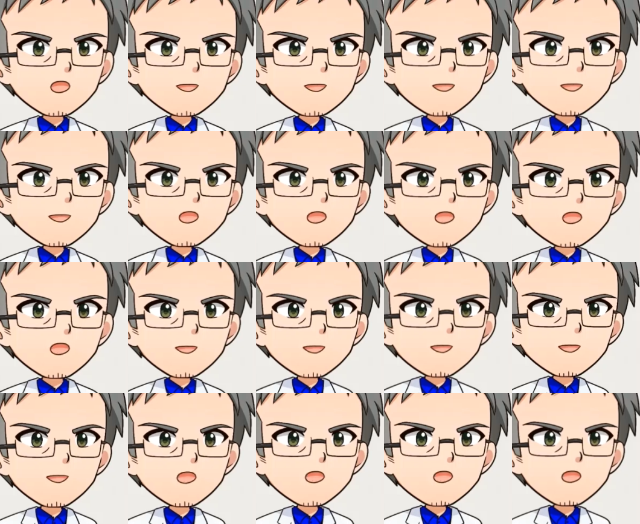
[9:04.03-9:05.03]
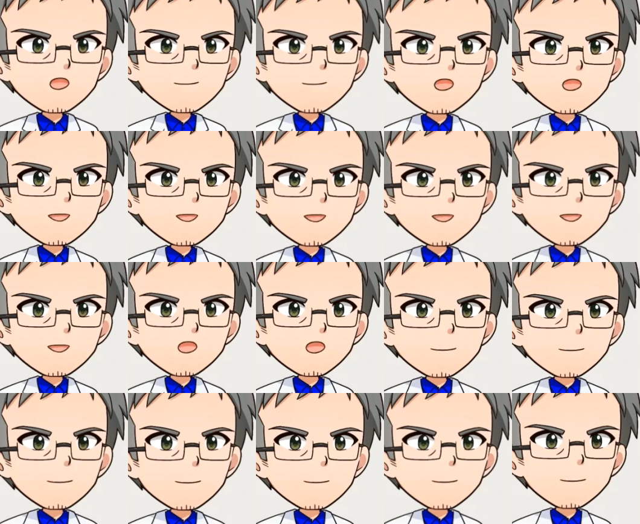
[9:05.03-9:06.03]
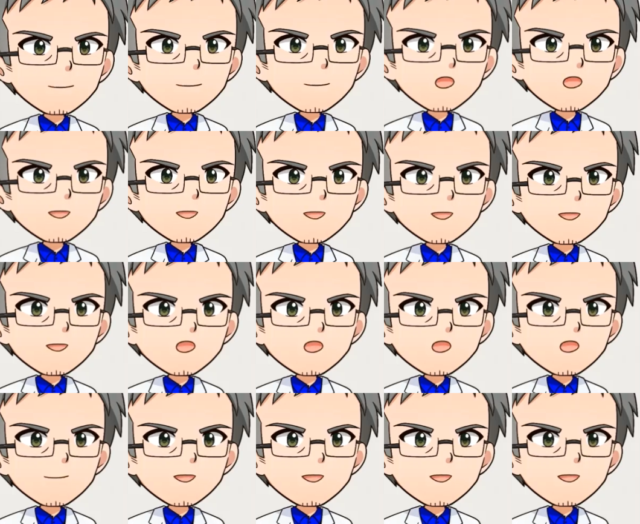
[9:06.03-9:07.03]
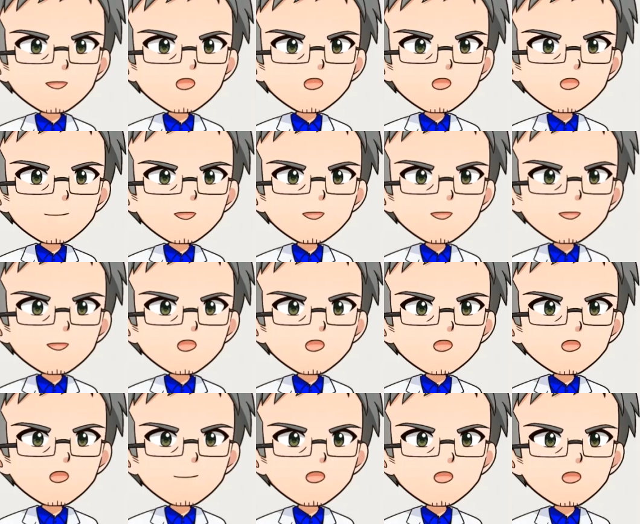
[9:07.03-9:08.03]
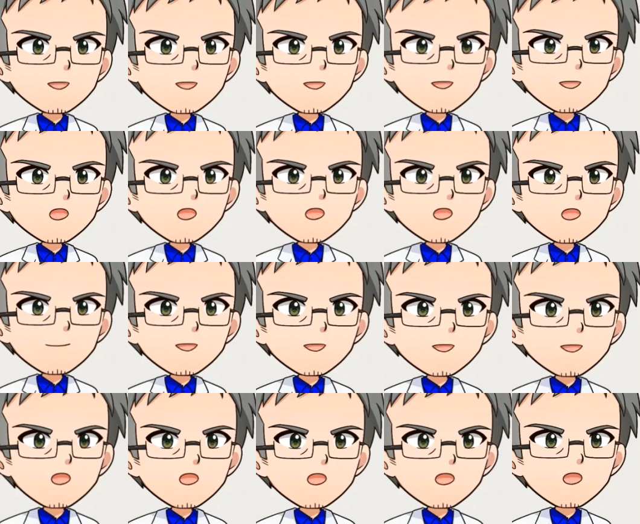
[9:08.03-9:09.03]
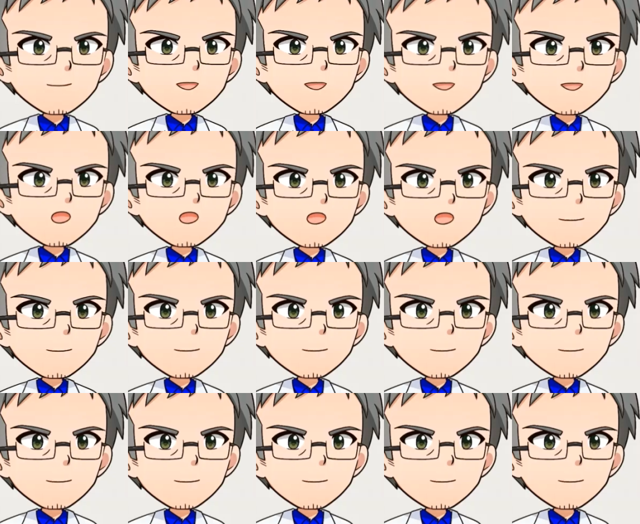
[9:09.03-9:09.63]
water during washing, and temperature and humidity sensors used during drying.